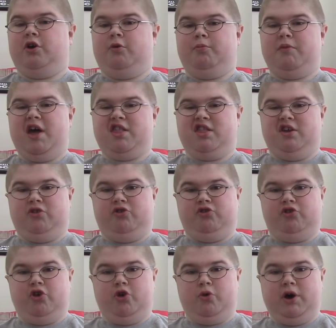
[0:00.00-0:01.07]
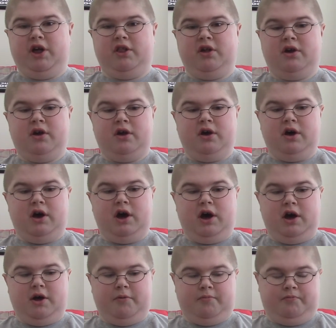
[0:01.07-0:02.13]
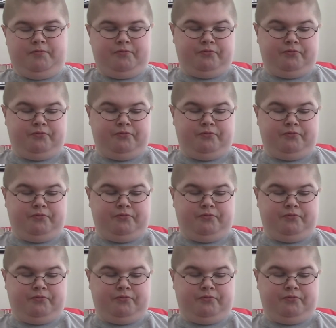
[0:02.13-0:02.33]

message to it. And